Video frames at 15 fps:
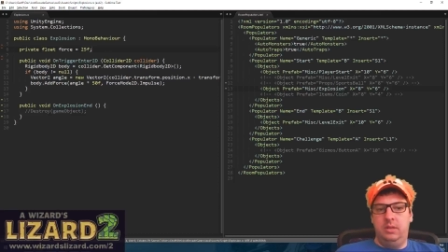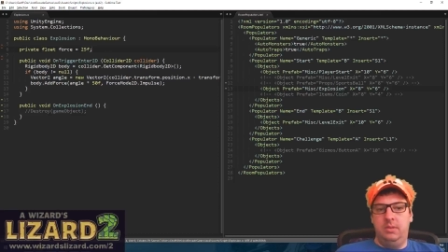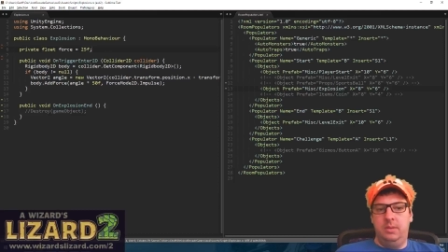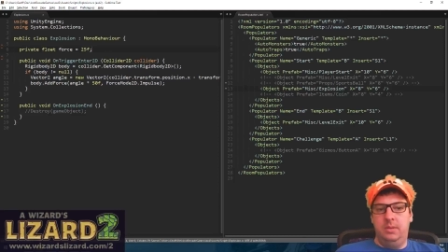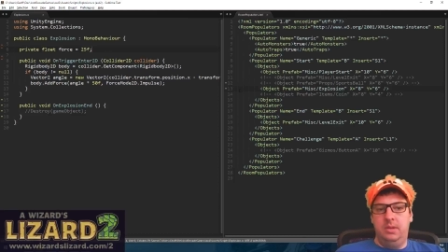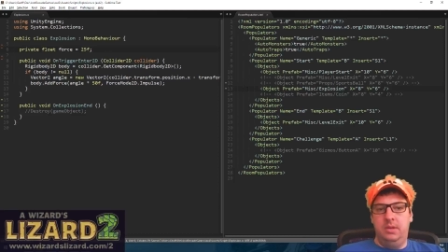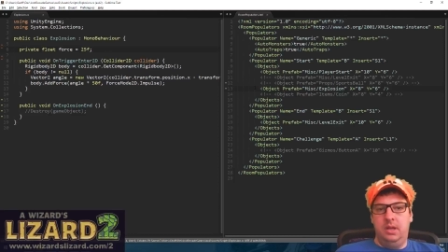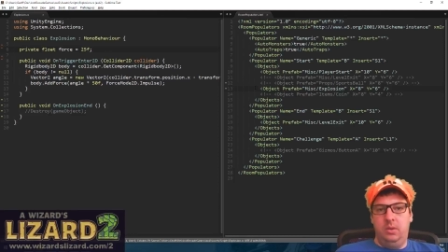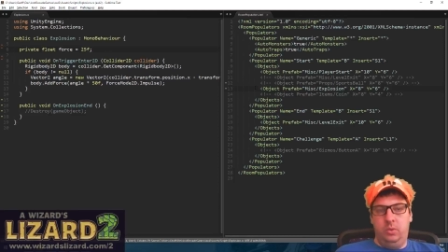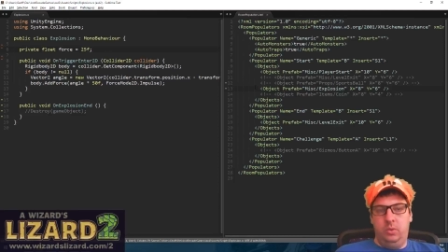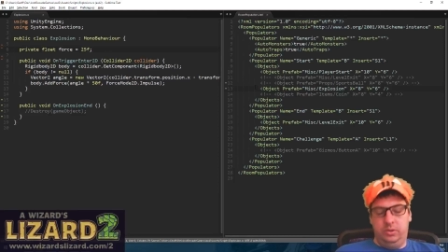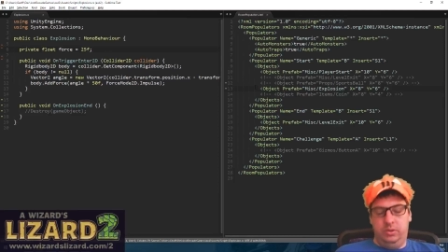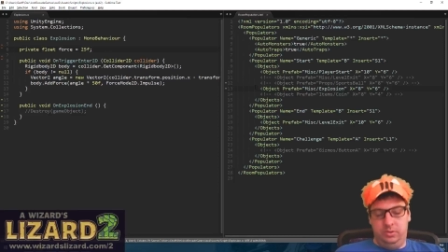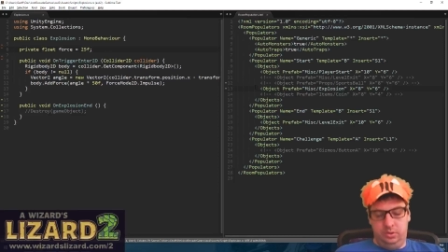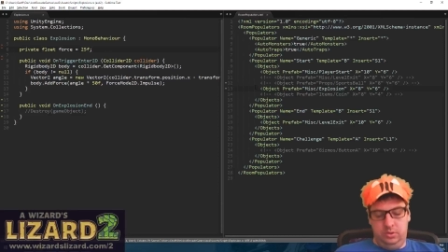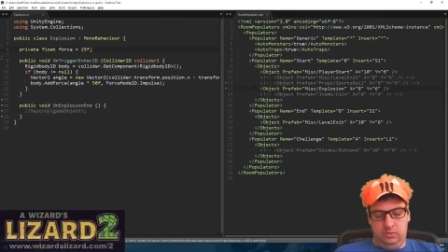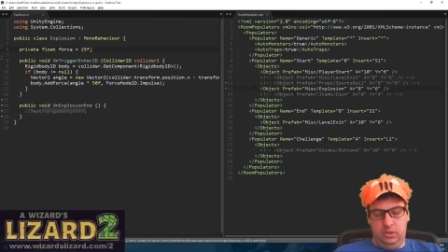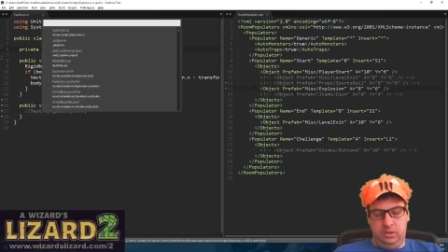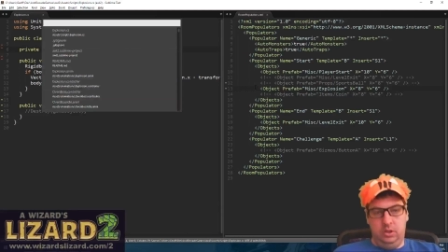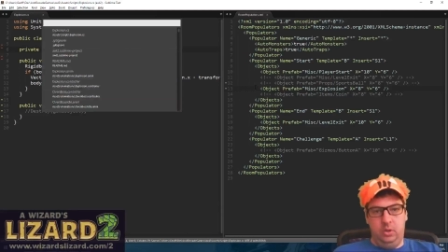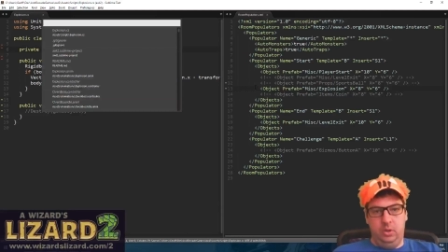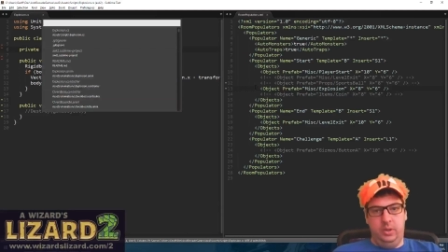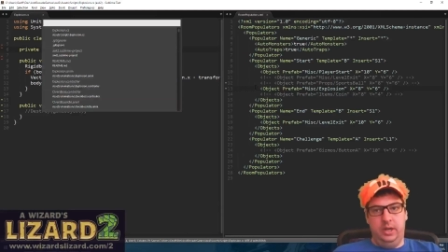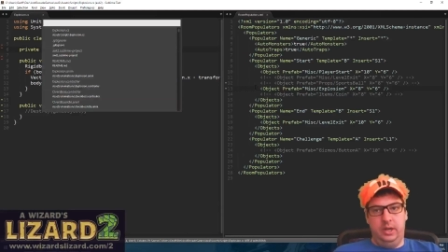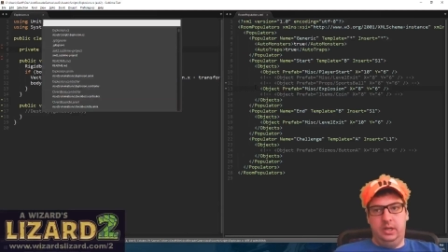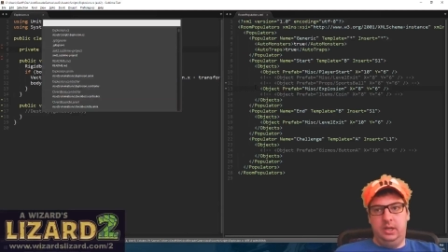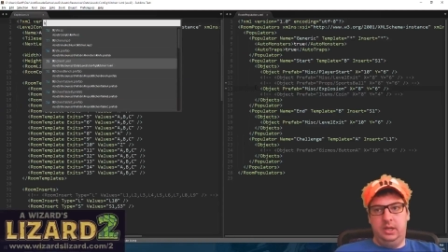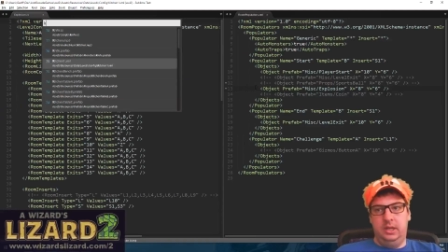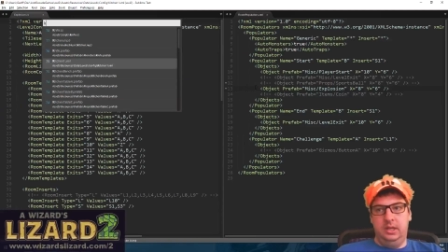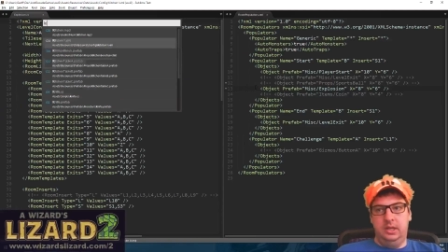maybe I will do real
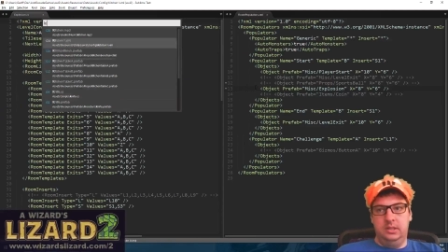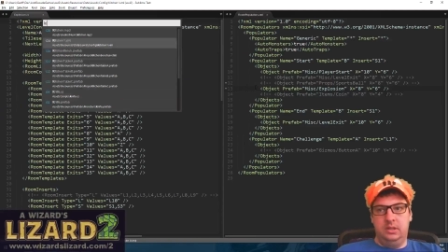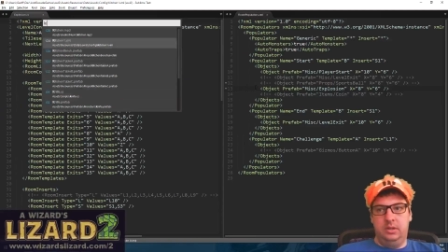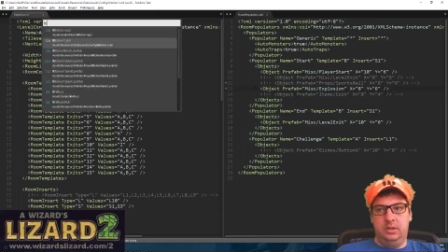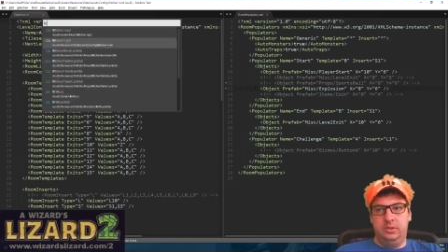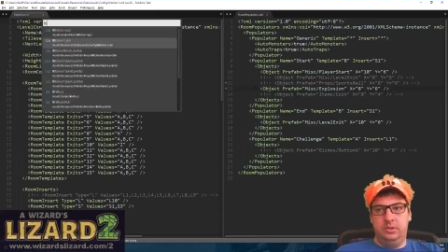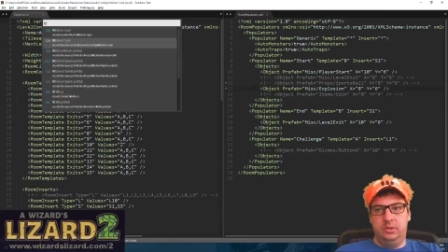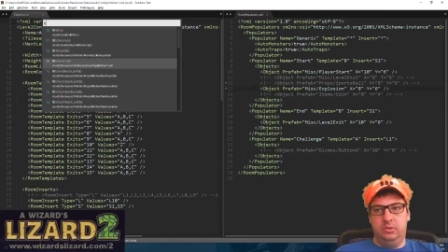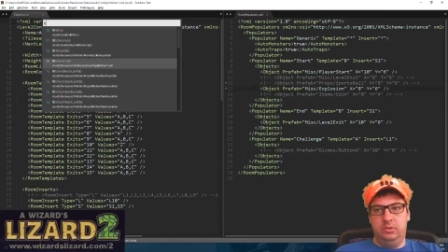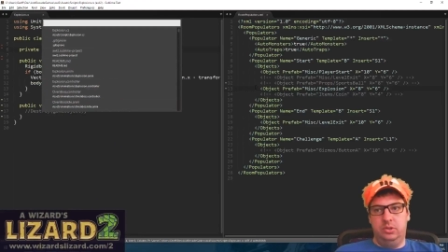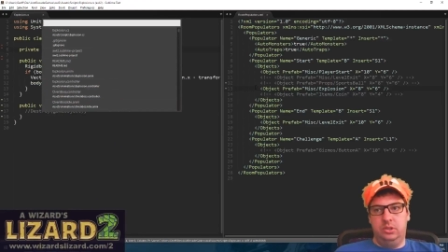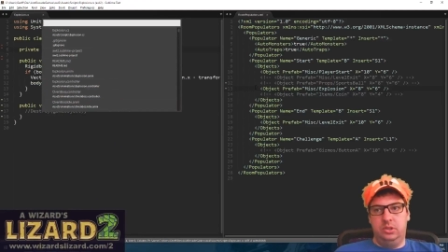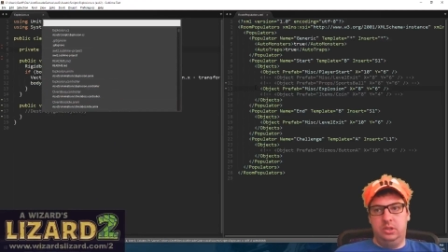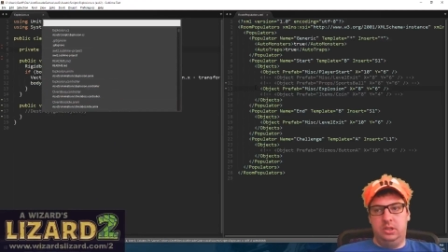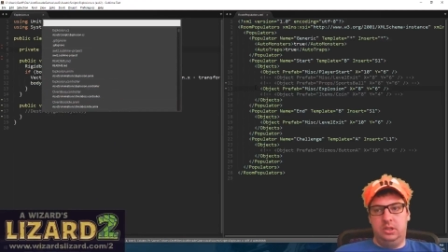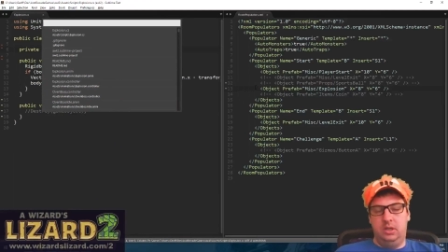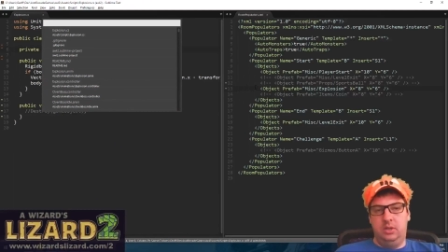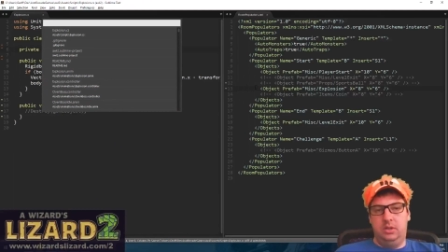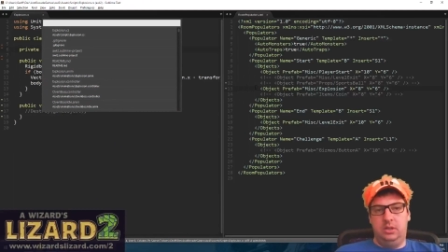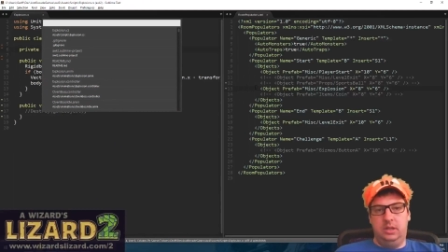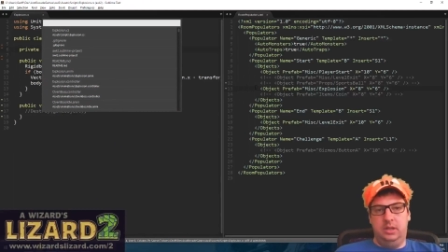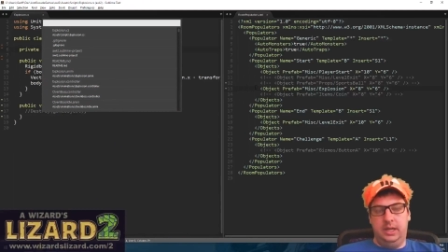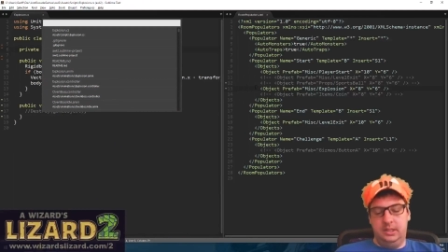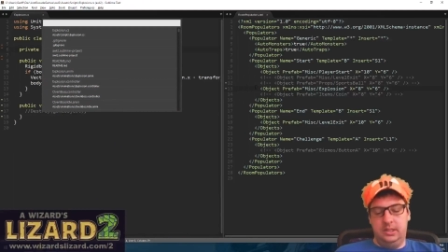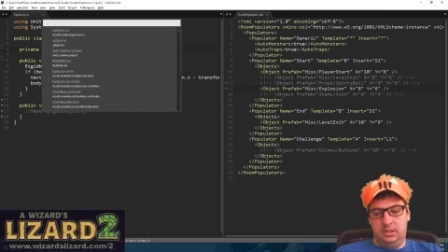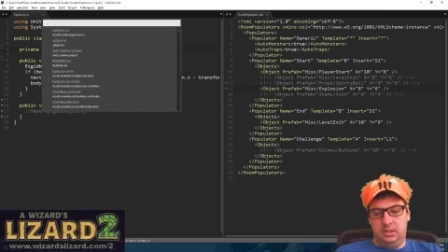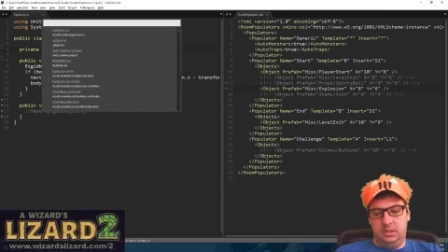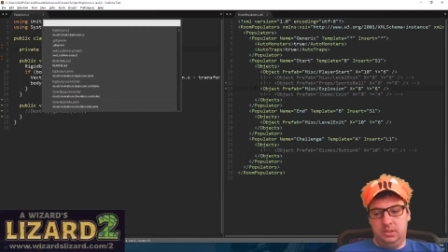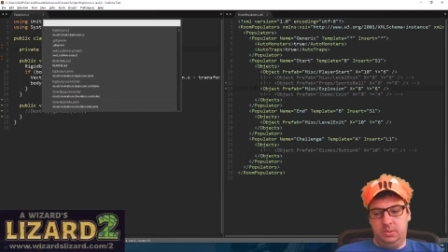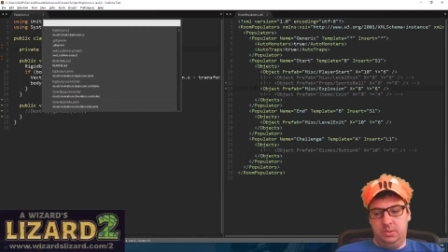quick is also just kill the lights
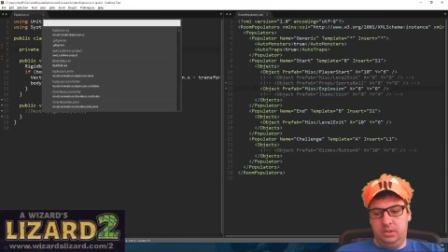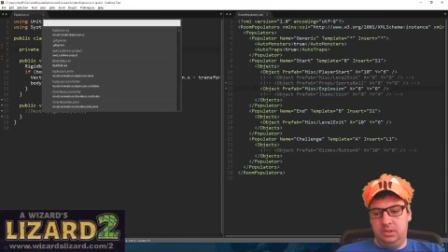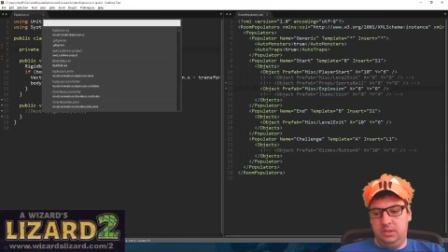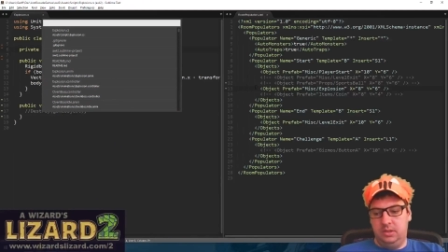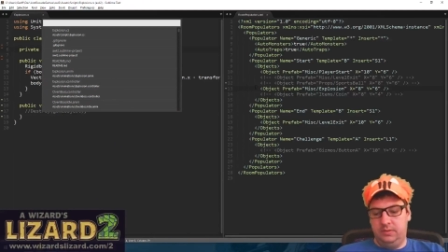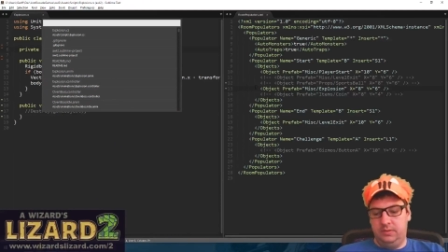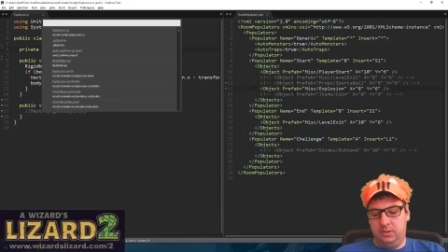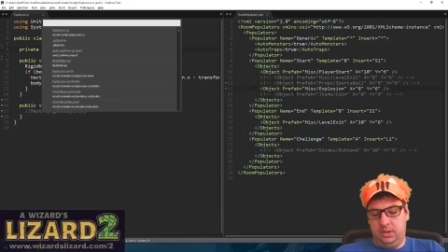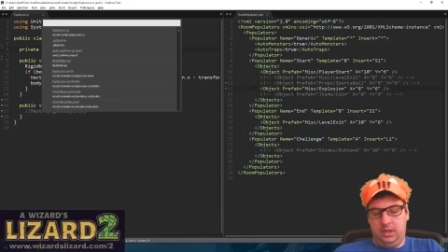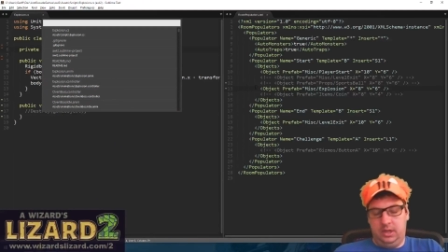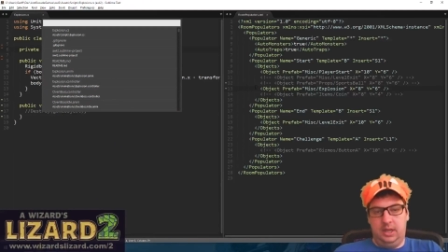on some other stuff so I can kind of